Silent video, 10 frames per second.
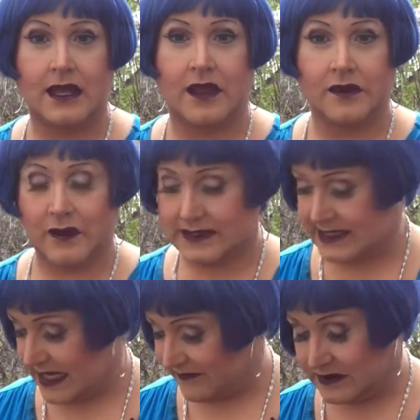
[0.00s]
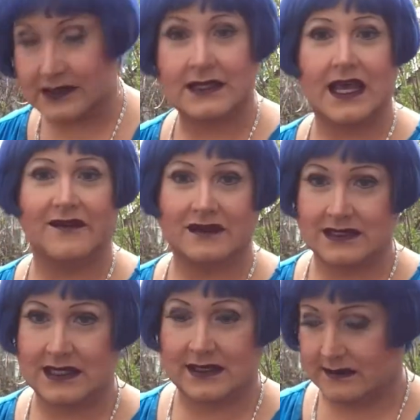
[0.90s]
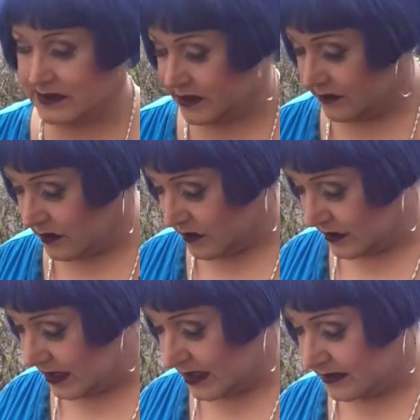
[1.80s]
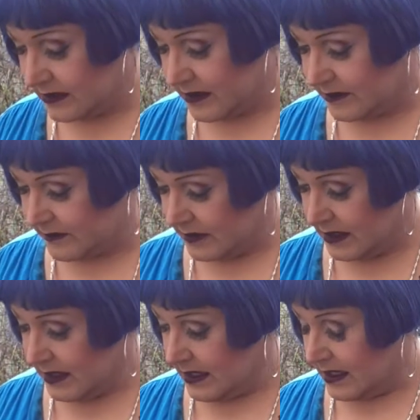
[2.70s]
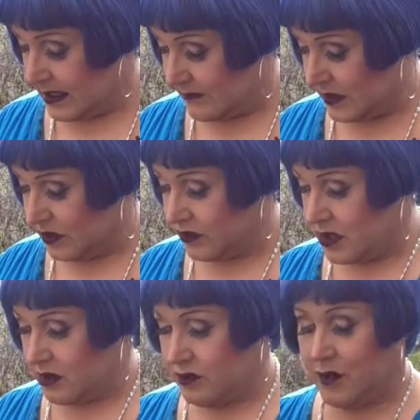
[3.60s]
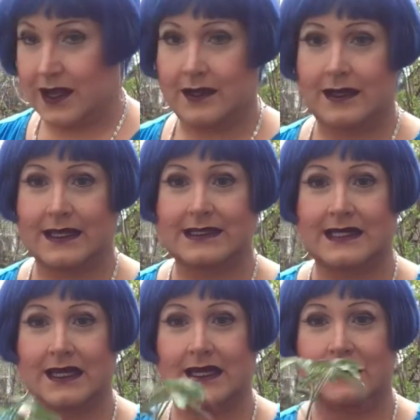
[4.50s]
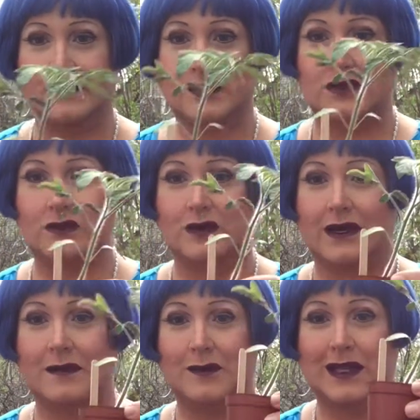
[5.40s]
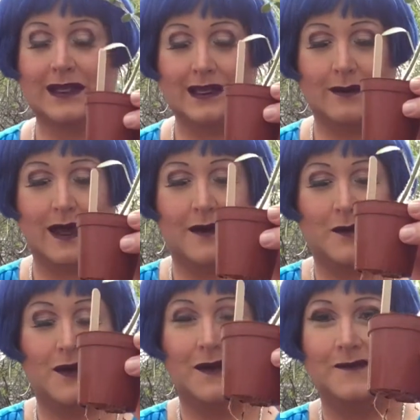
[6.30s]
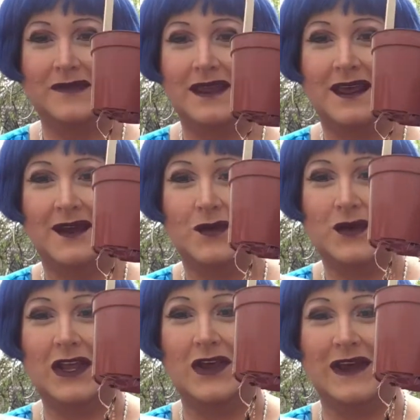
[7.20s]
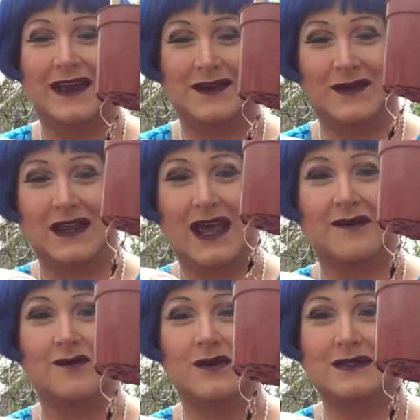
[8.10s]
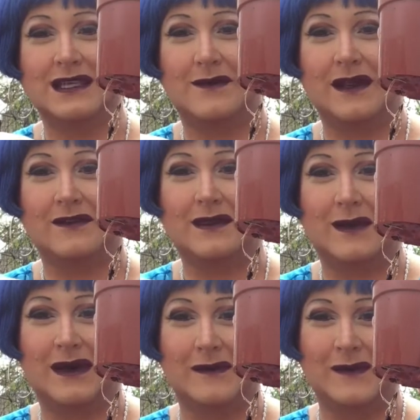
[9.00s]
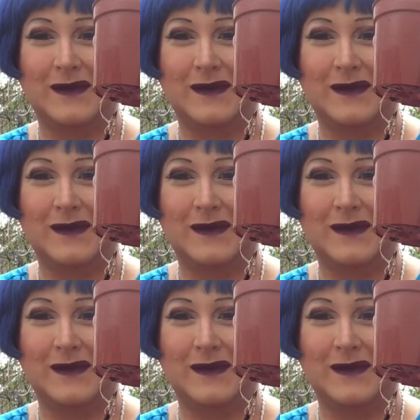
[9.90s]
other ones haven't started growing yet there. But you know when it's time to plant them up when you have roots coming out the bottom.